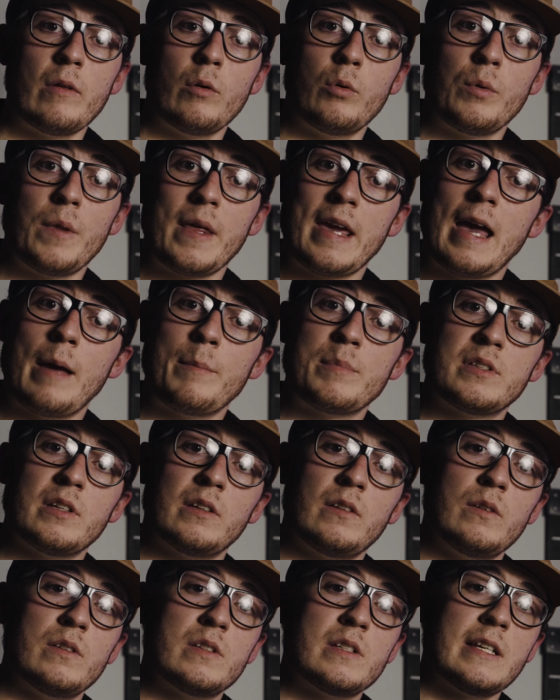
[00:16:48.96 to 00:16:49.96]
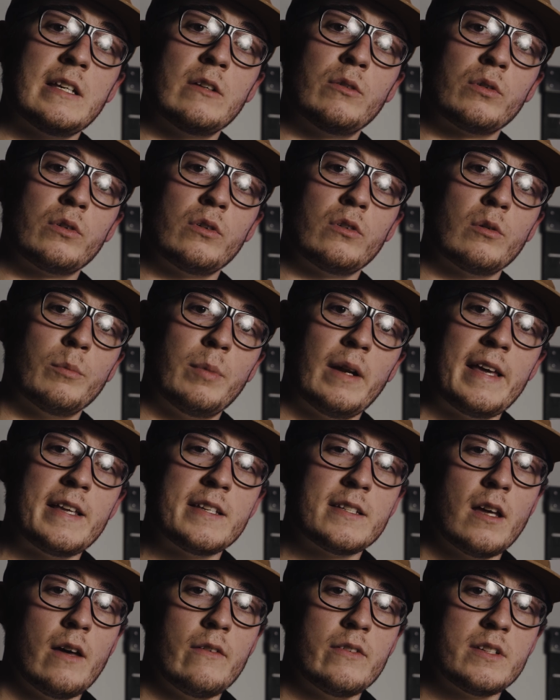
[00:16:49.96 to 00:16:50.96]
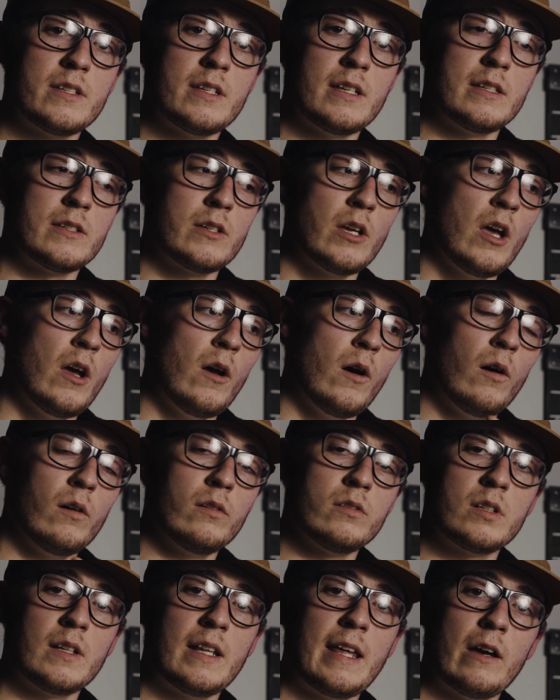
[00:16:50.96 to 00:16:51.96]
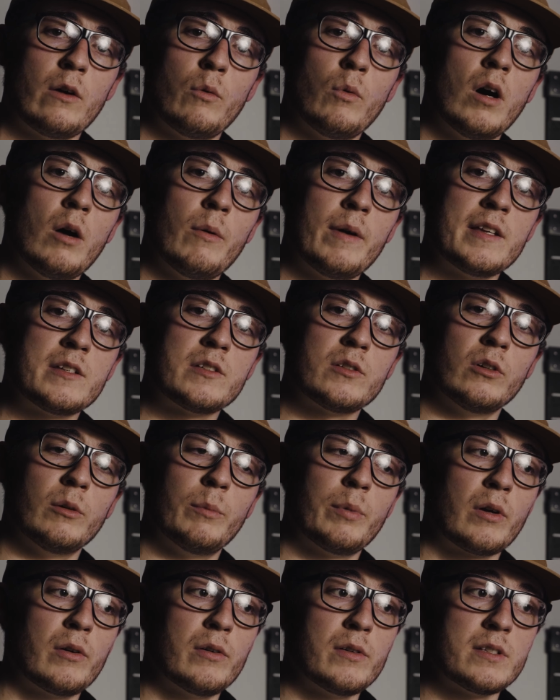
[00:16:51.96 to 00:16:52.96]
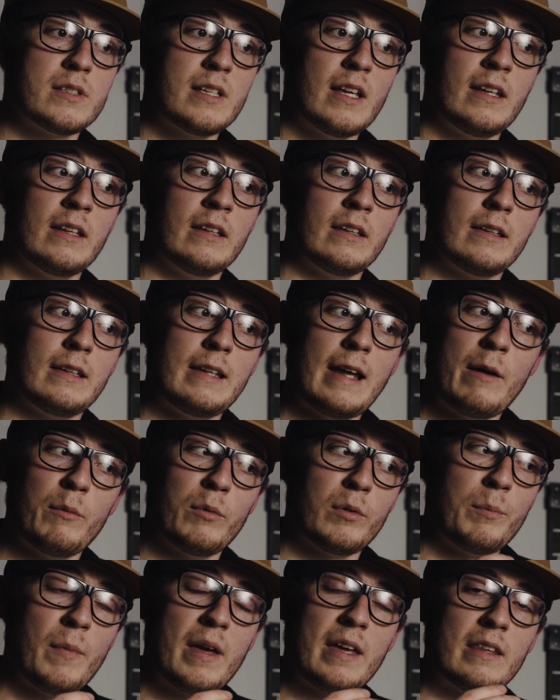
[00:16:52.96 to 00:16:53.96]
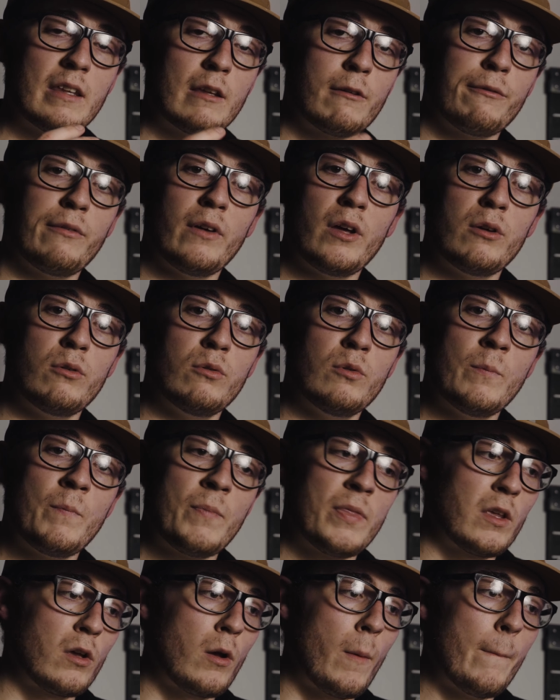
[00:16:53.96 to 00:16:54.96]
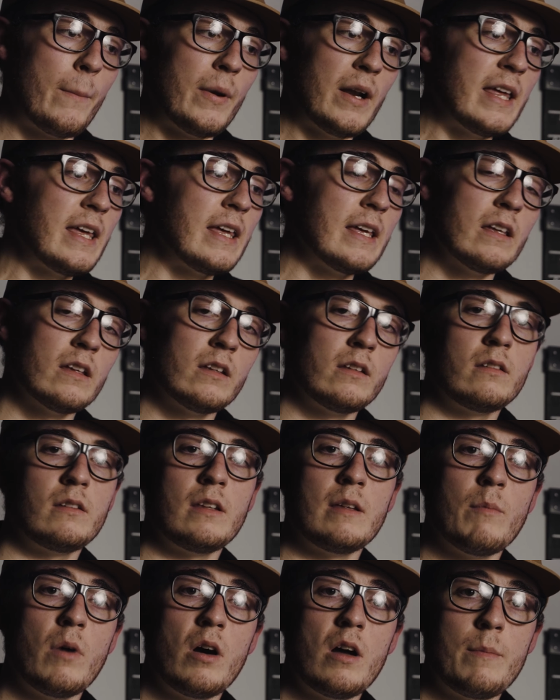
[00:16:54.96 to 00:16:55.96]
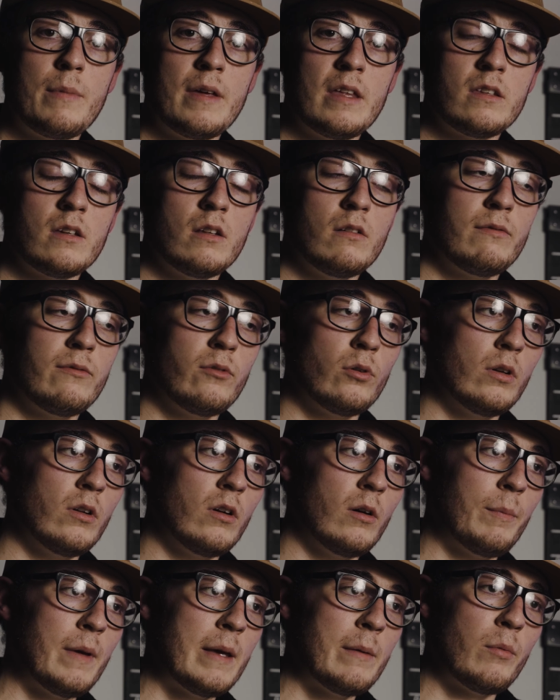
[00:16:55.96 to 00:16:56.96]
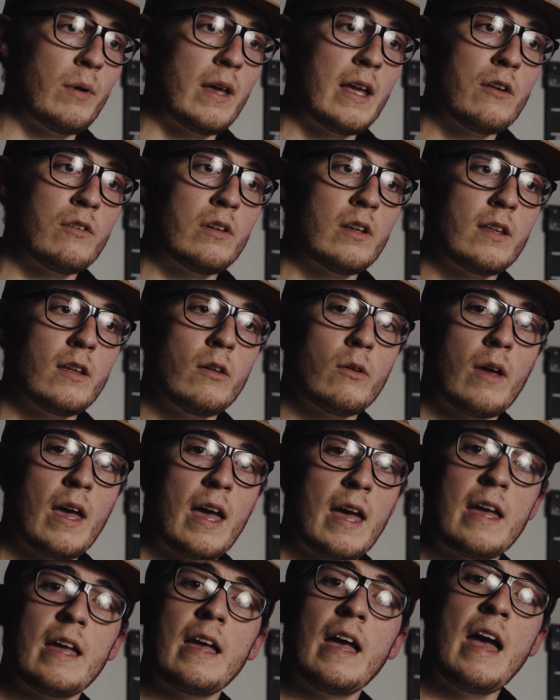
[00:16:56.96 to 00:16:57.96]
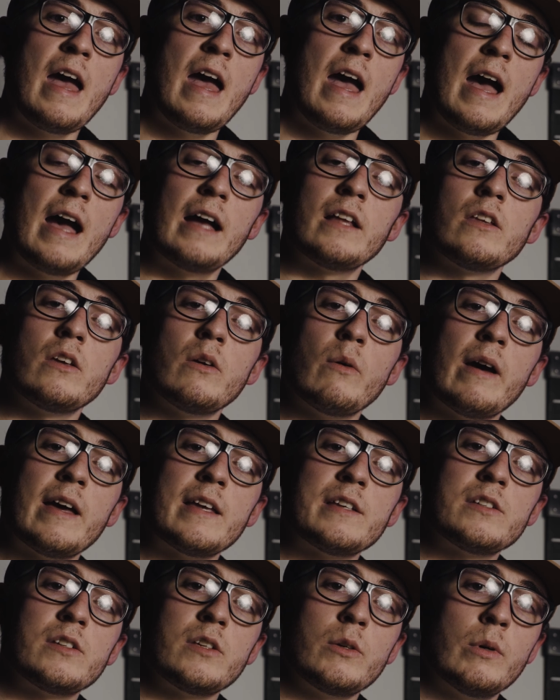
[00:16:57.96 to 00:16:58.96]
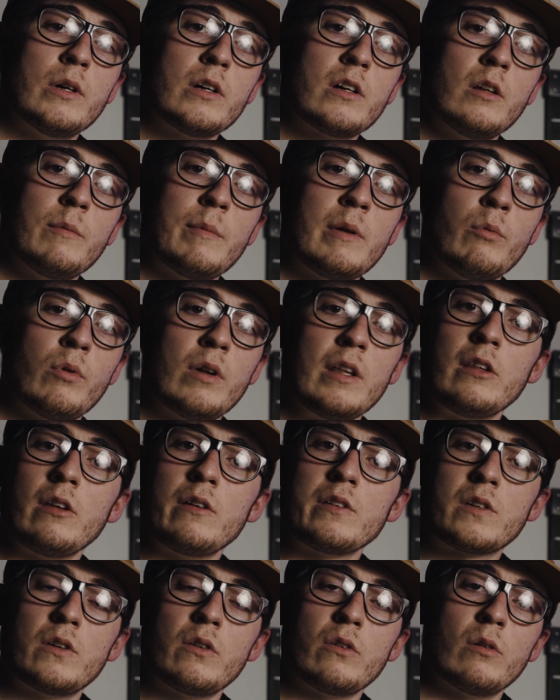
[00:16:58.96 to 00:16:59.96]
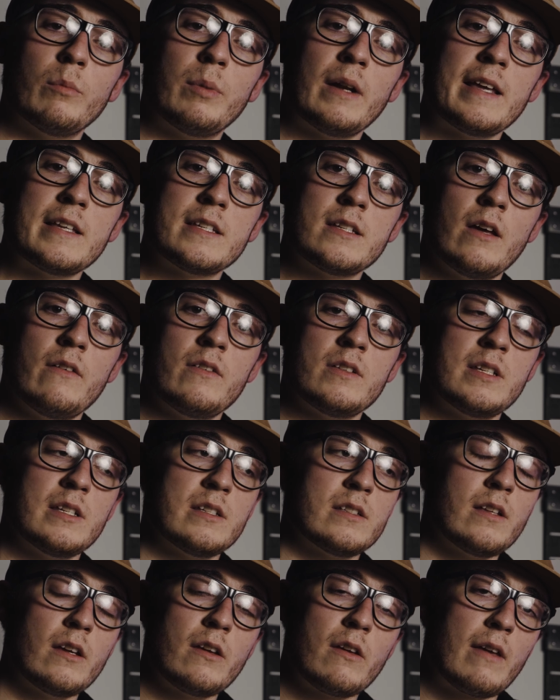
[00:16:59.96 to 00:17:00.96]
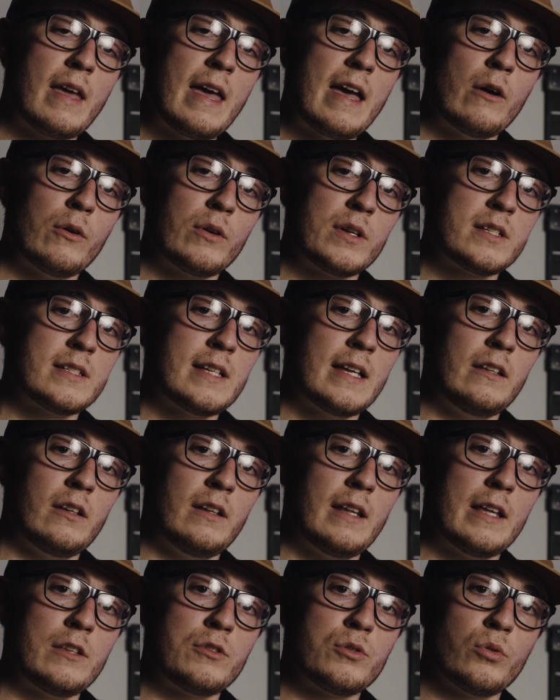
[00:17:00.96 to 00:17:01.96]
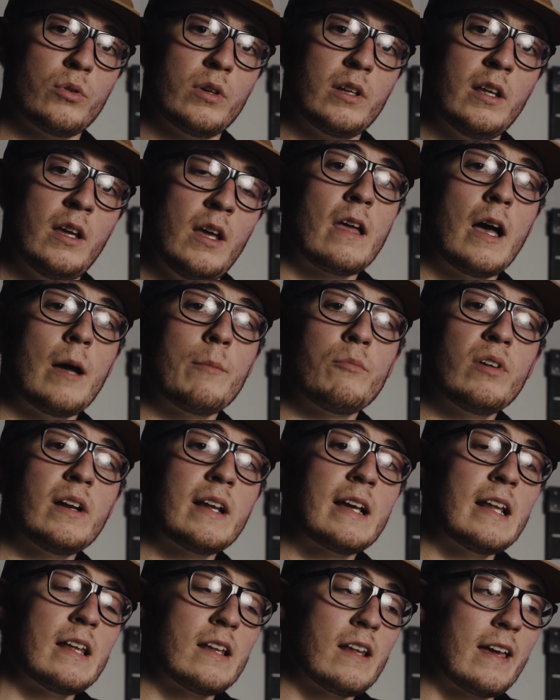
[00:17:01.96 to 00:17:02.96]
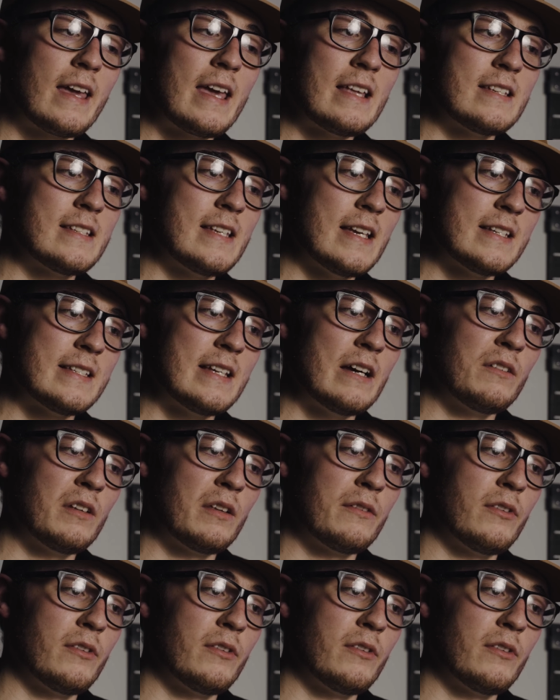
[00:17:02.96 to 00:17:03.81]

all the apps that you'd see on Google Play services onto their Huawei store, because then that would make this phone complete, in my opinion. For a lot of people here in the UK and US, you are going to be wanting those Google Play services that you get on a standard Android. I'm really glad I get to test out this